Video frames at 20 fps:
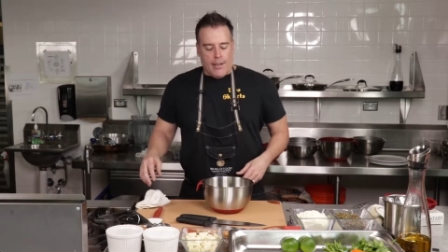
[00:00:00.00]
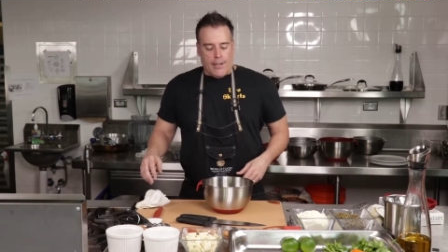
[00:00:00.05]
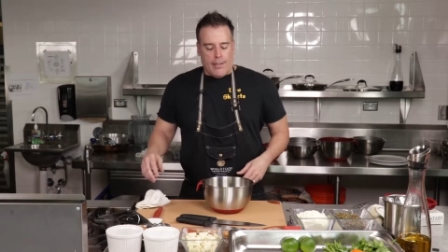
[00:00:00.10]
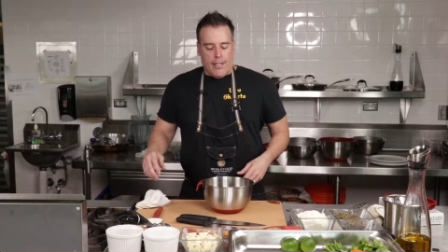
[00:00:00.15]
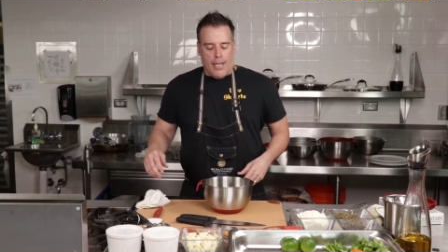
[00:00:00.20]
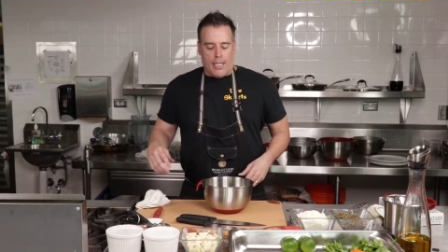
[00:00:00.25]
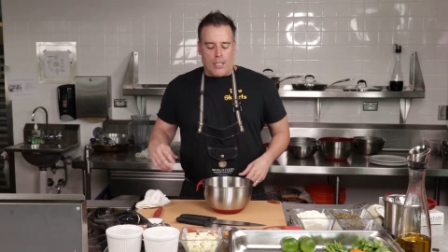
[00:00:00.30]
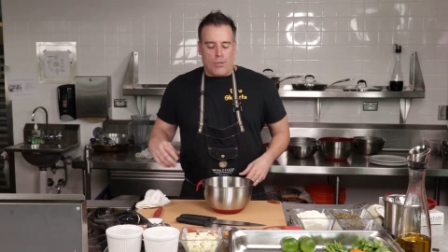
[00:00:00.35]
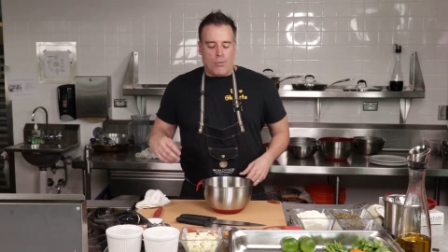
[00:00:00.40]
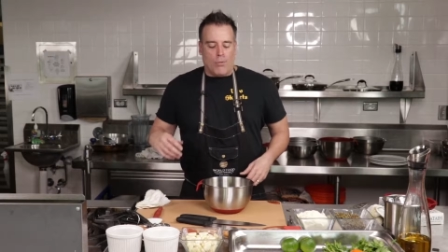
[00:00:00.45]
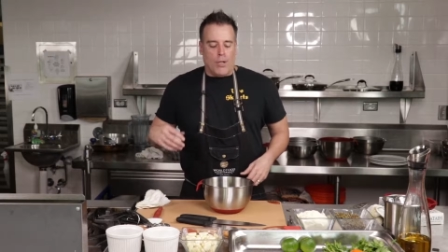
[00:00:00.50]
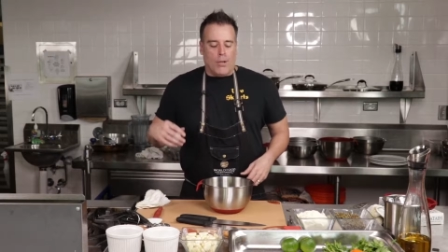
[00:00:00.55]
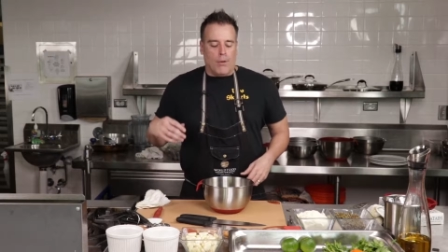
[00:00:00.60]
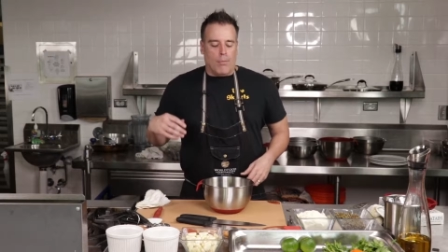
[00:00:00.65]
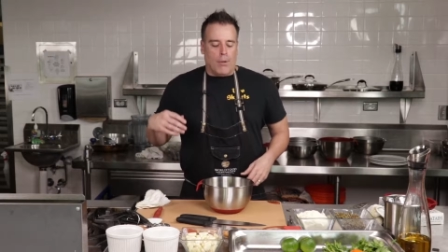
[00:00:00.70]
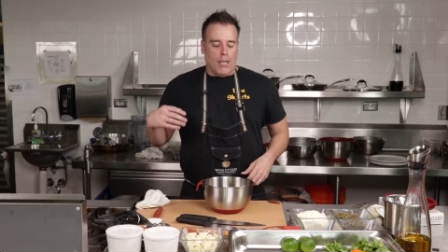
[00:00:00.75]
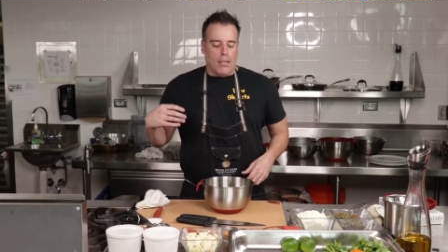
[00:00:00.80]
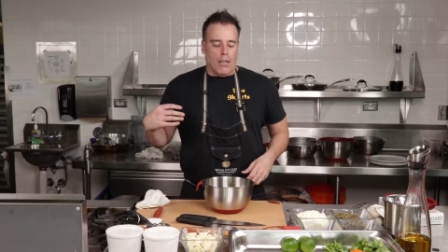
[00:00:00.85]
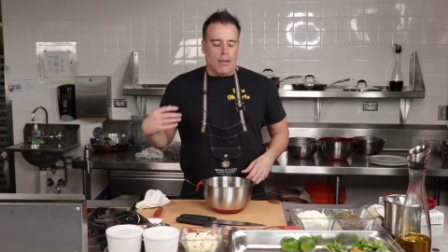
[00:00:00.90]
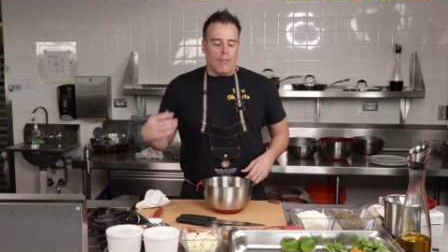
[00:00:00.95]
that's where
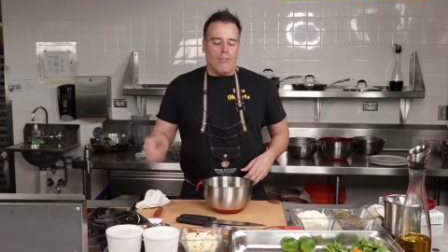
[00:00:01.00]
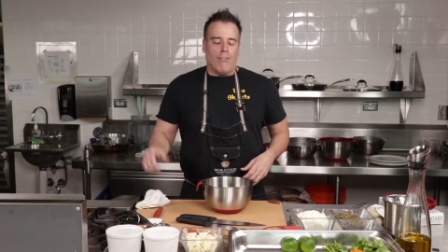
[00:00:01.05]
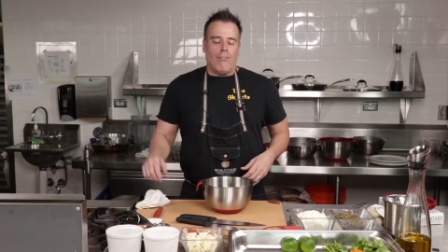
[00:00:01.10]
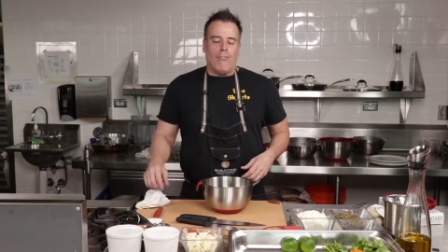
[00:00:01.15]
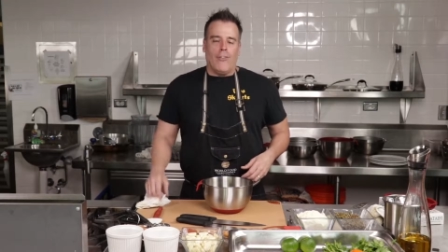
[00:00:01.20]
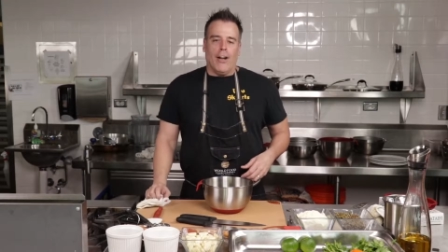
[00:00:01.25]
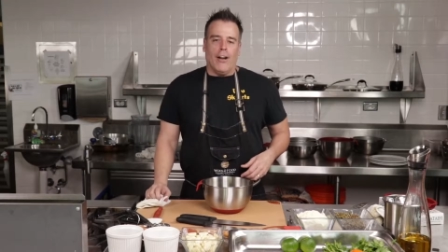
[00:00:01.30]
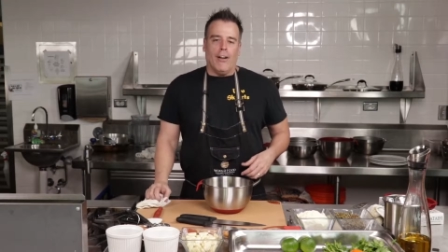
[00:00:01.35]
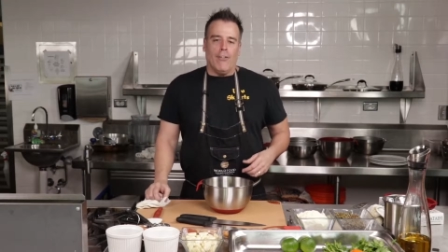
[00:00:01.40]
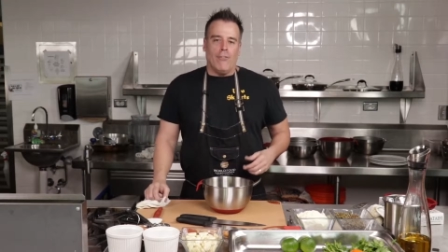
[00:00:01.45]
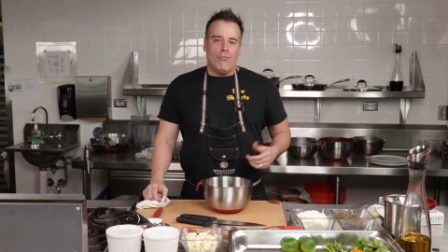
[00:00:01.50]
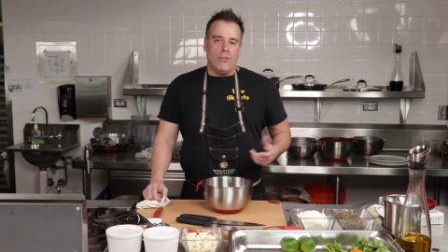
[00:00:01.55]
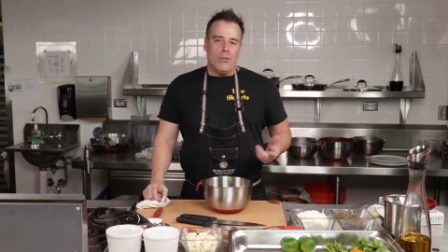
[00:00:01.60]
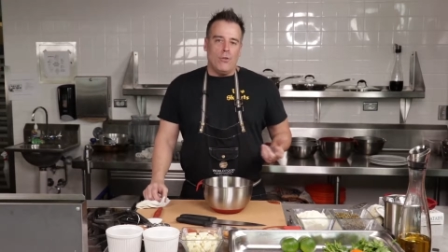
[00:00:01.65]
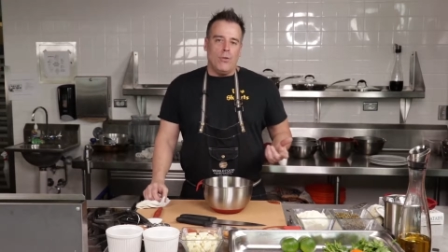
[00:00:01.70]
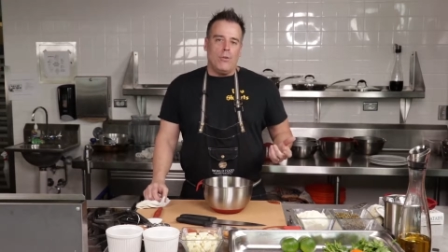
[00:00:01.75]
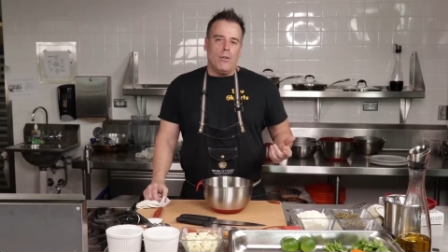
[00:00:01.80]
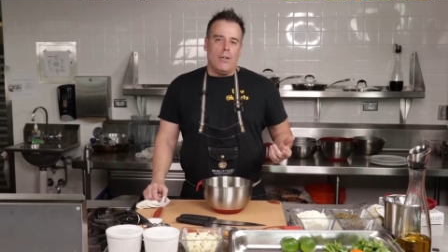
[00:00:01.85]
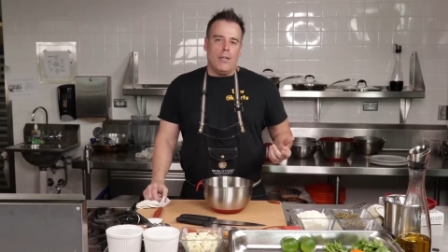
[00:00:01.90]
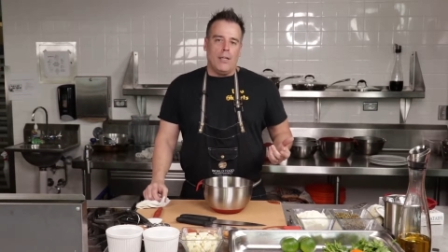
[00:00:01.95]
my love affair of
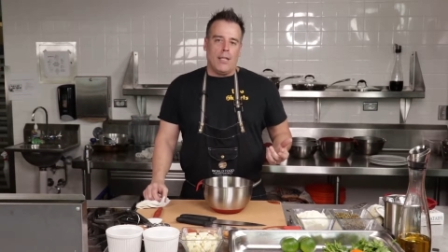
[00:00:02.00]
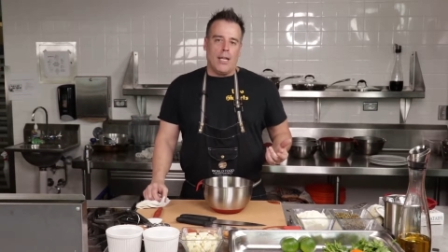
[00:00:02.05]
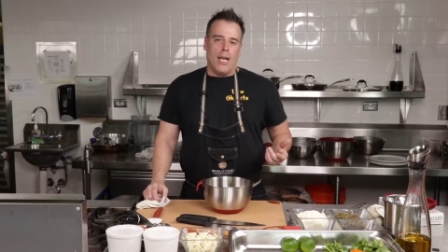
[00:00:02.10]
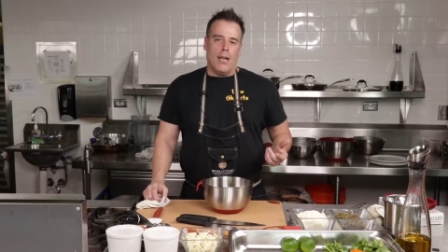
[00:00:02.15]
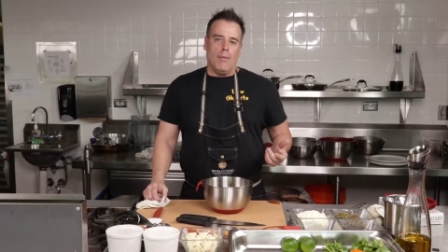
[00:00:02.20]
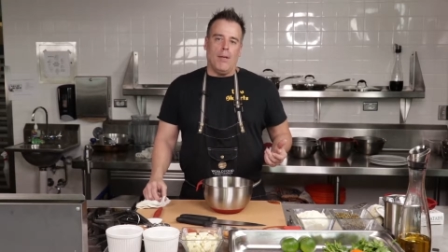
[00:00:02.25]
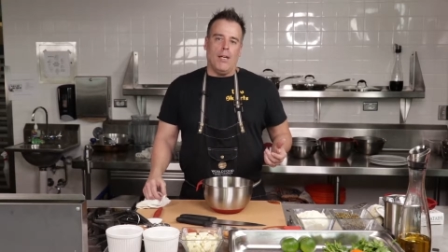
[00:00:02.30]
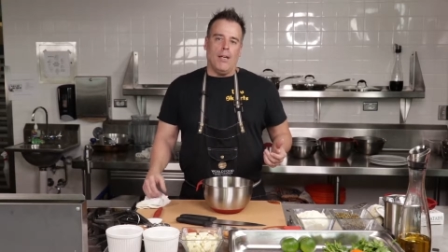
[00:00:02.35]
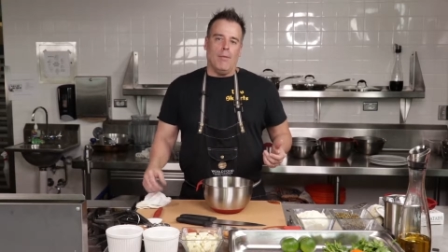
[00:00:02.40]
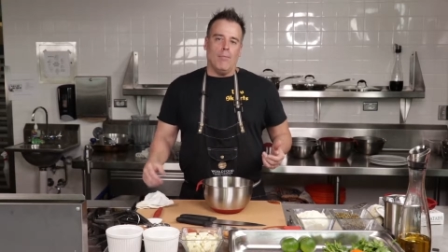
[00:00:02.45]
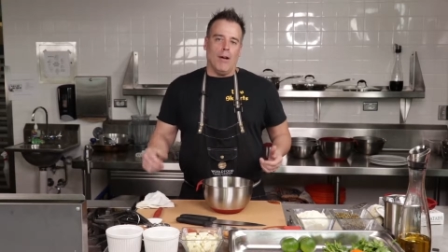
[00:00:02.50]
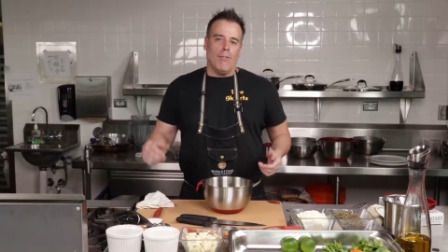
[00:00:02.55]
food came in.